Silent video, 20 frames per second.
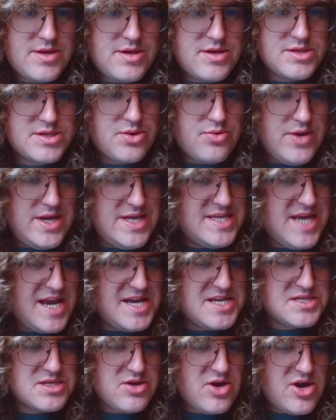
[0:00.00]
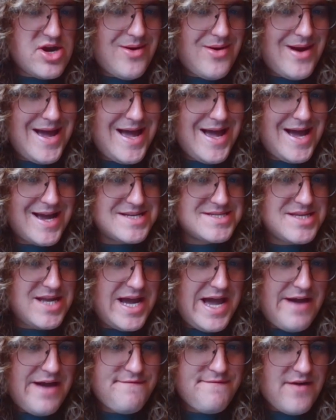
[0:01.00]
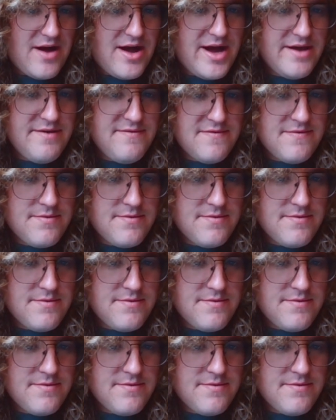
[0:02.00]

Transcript: queen takes straight away, I guess knight f5.